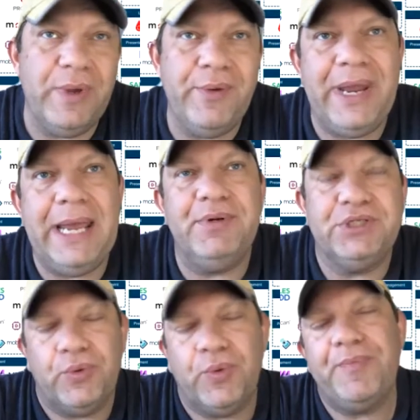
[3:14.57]
So we were
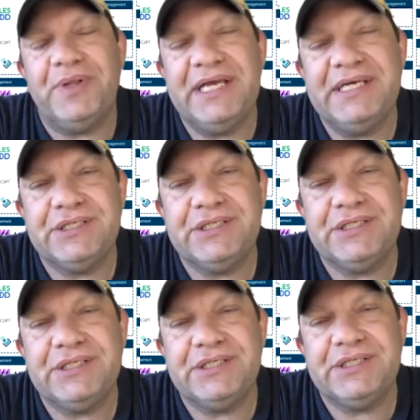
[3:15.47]
able to replace
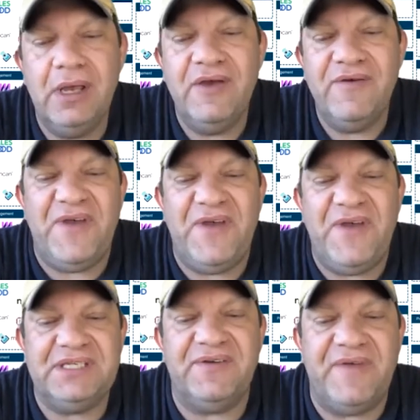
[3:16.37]
those
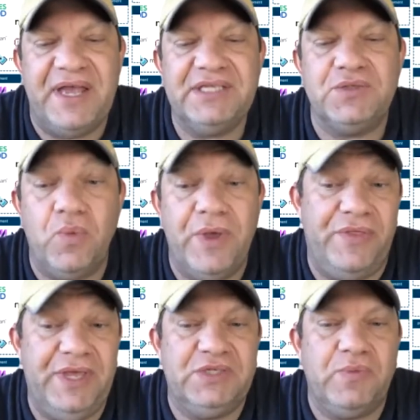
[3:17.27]
face-to-face
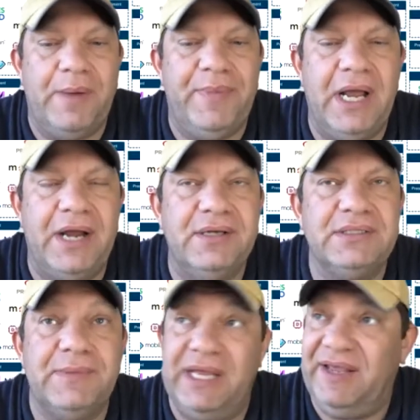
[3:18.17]
events with these
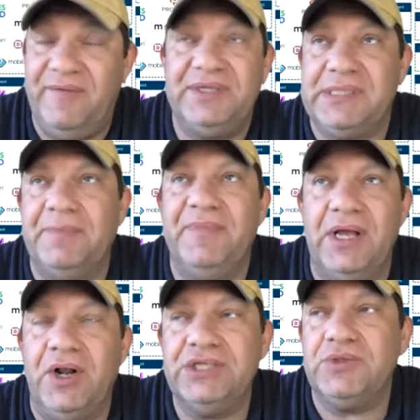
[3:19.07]
webinars
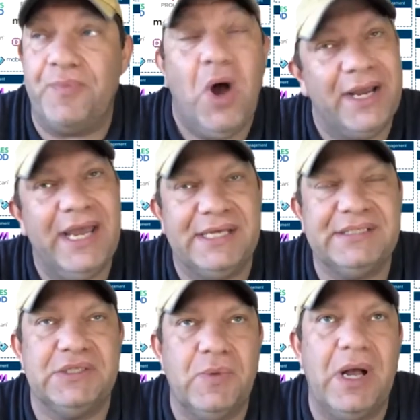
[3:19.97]
and also
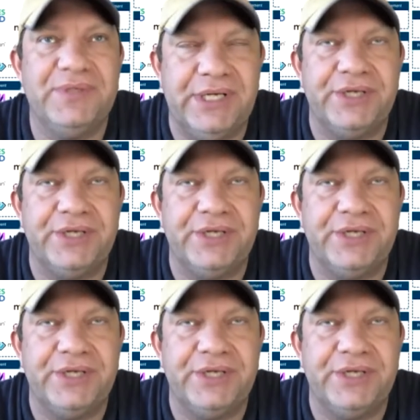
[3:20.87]
podcasts as well.